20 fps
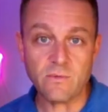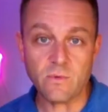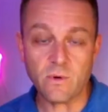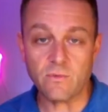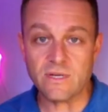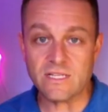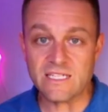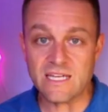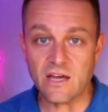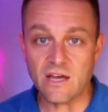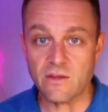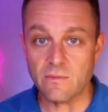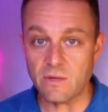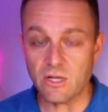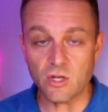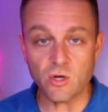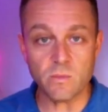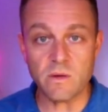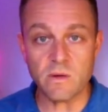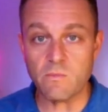where we tell them a
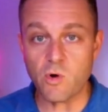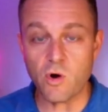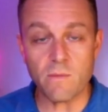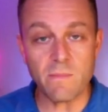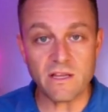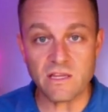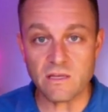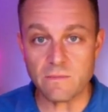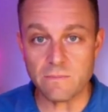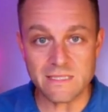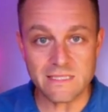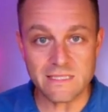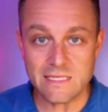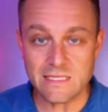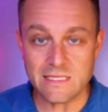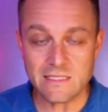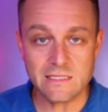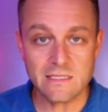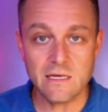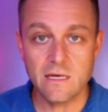little bit more about the
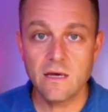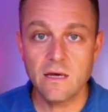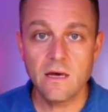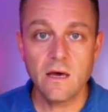business